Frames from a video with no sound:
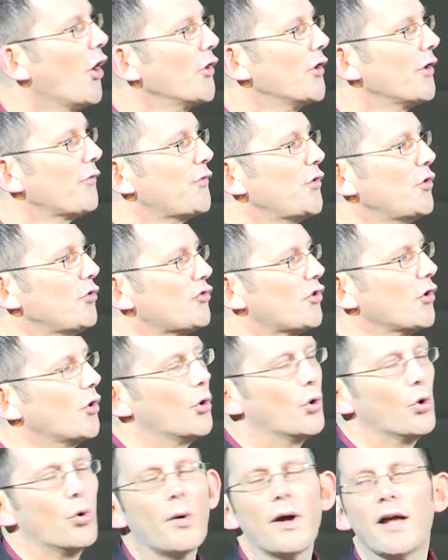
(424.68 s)
on the future
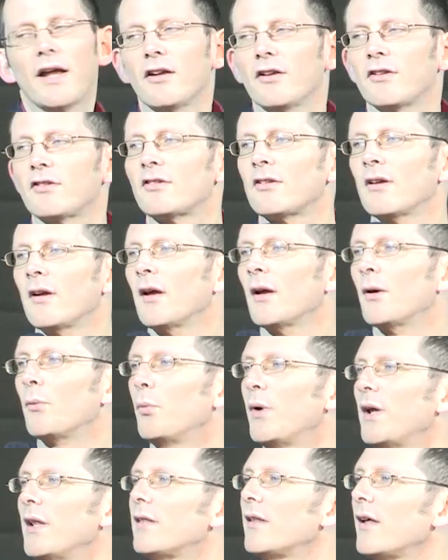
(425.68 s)
always
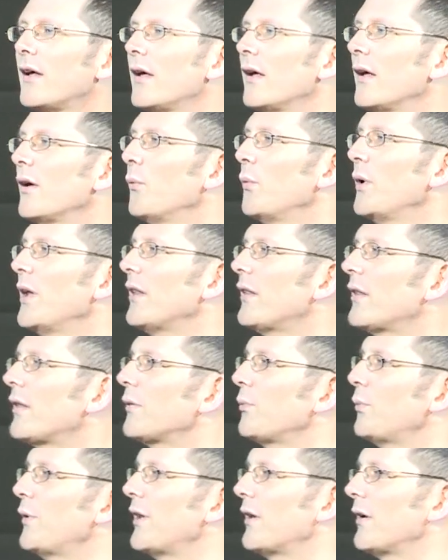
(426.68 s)
with, uh,
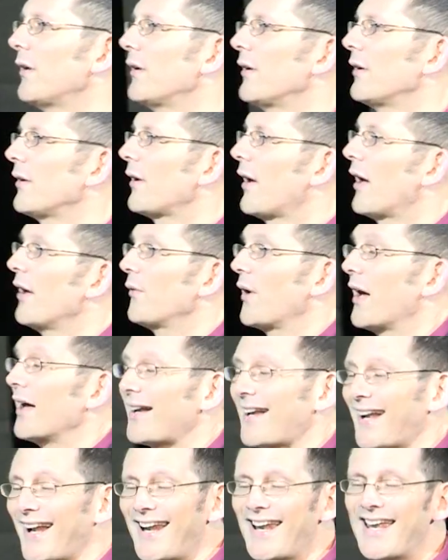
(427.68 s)
with, with a, a,
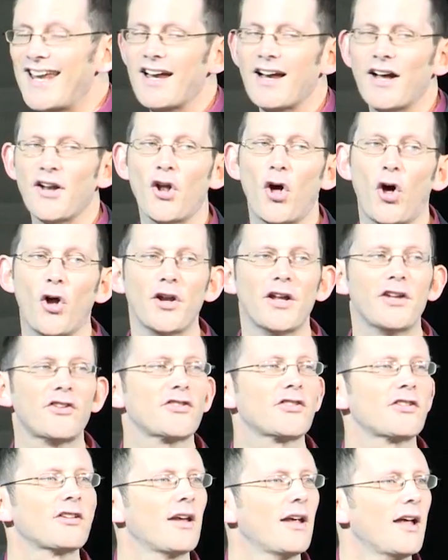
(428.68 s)
a clear and
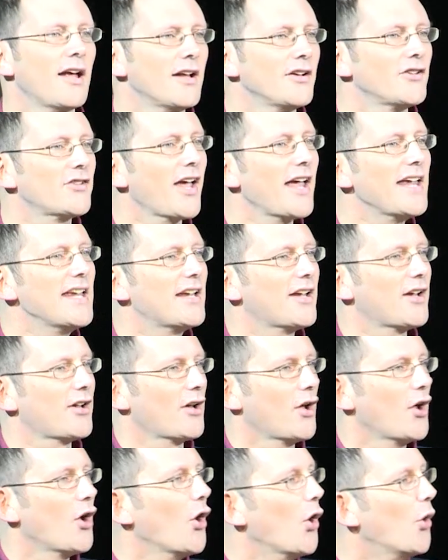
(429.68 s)
honest
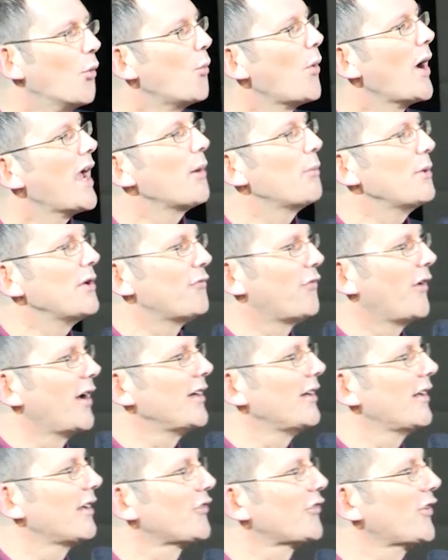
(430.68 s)
take on where we
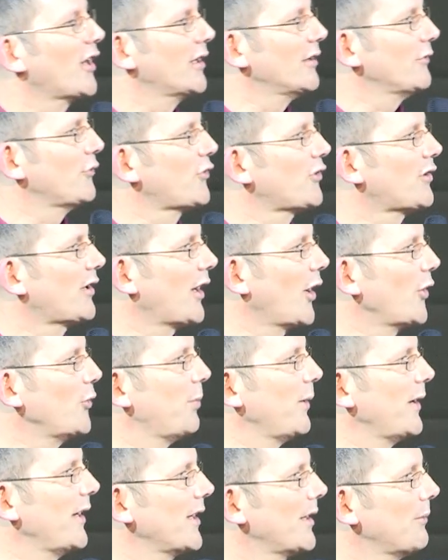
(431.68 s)
find ourselves
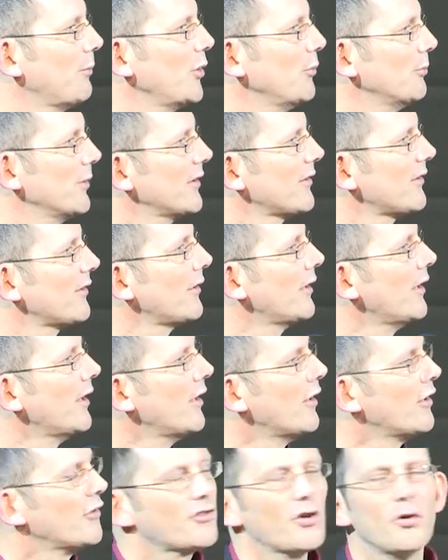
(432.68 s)
globally at the moment.
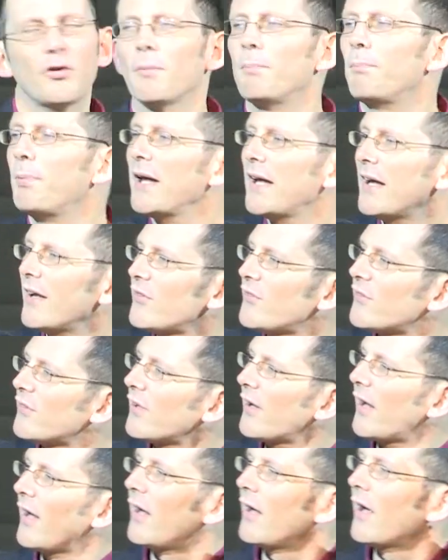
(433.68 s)
So the
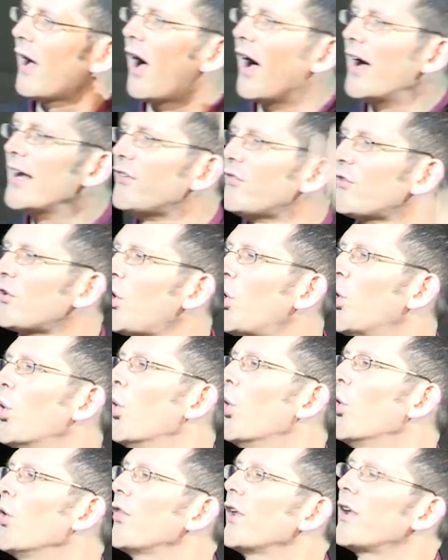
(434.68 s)
biggest uh, ice
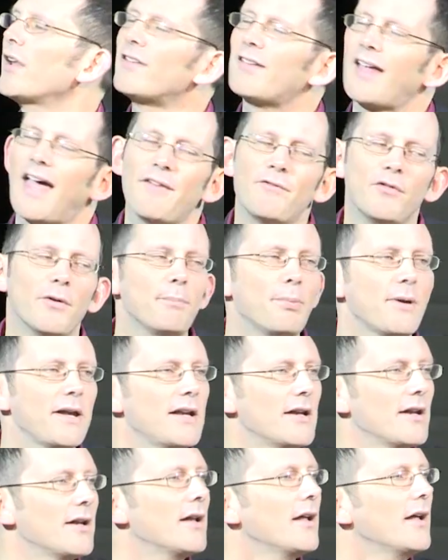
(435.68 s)
core that has ever
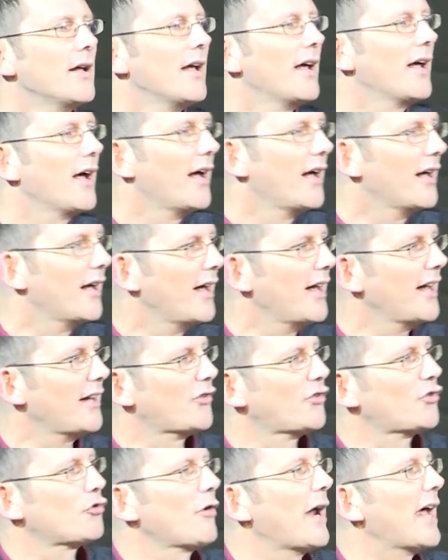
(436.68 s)
been uh,
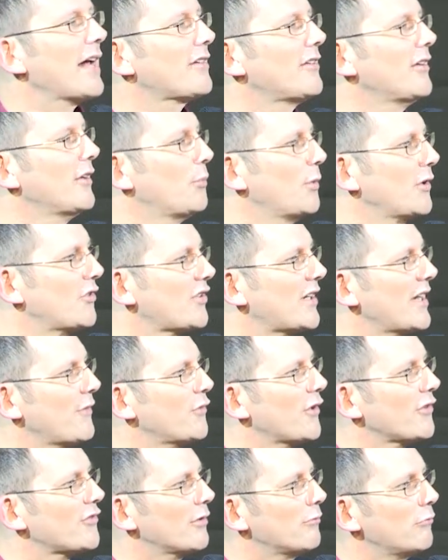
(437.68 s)
extracted, which
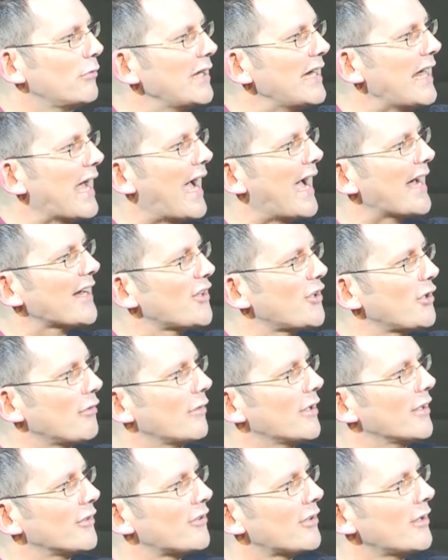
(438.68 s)
gives us a really
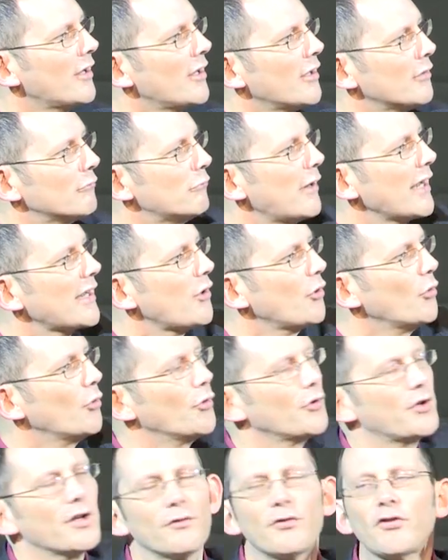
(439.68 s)
accurate
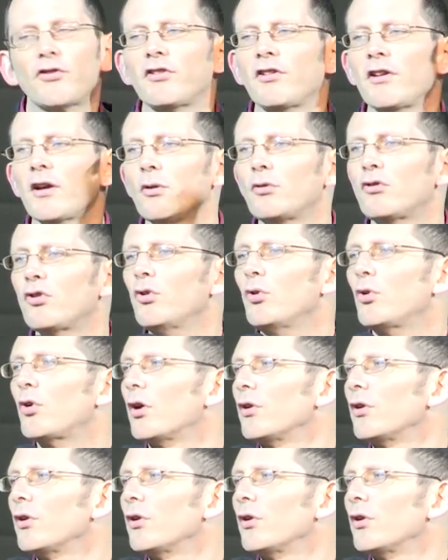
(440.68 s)
record of C O two